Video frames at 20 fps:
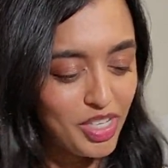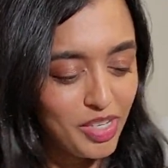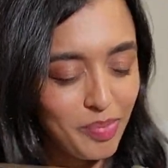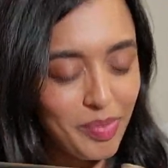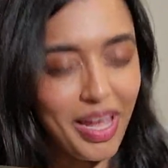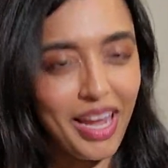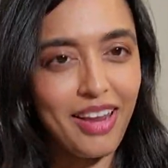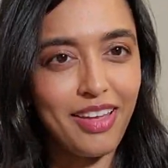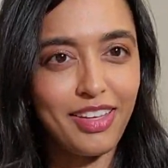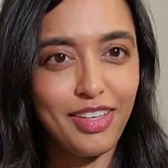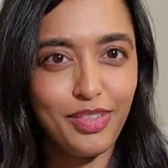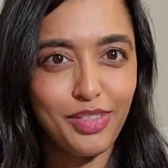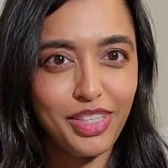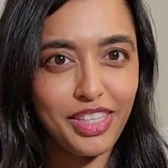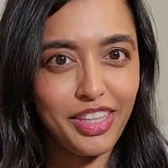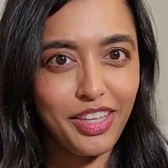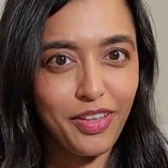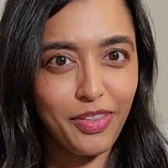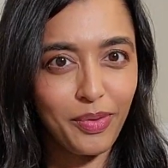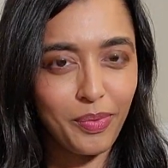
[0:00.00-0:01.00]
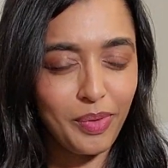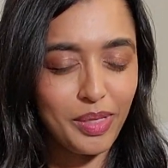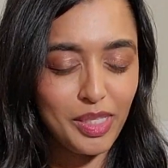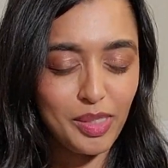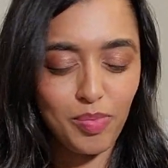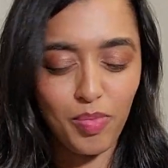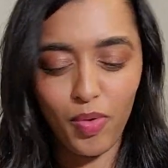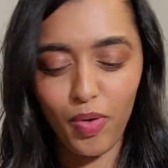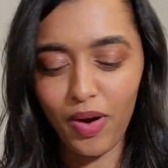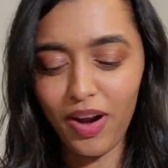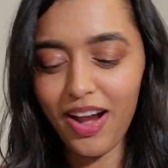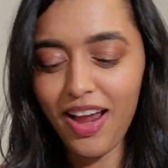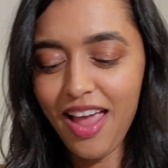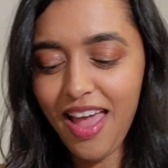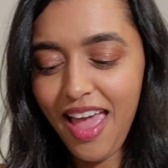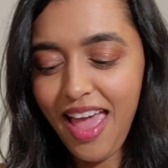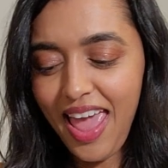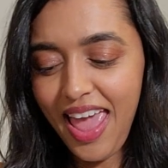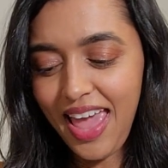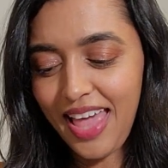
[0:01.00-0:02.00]
I'm kind of using the other ones more,
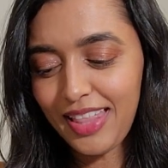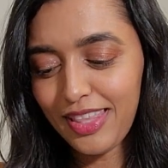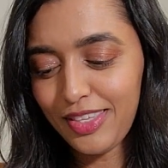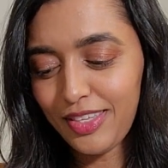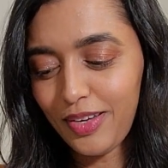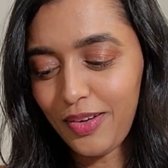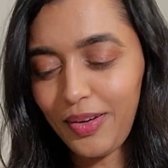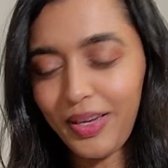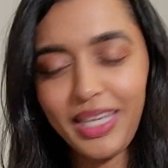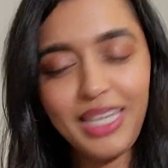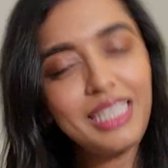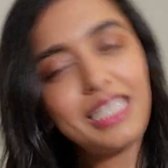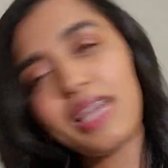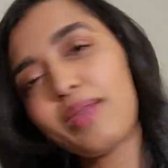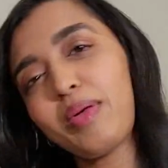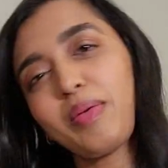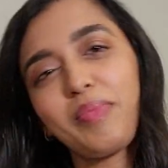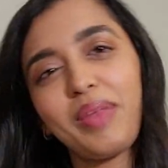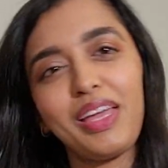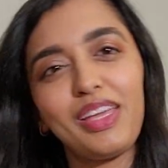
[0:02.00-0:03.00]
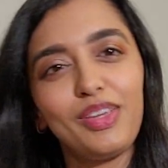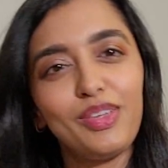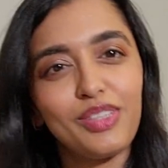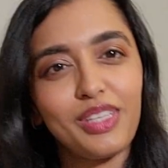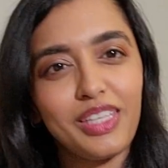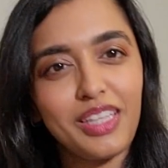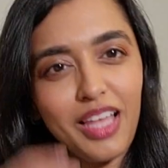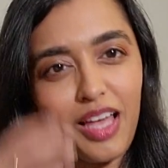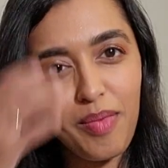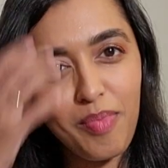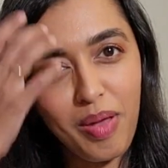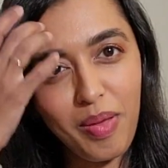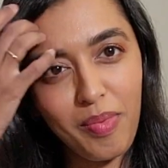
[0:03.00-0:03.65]
and so anytime I'm not using them,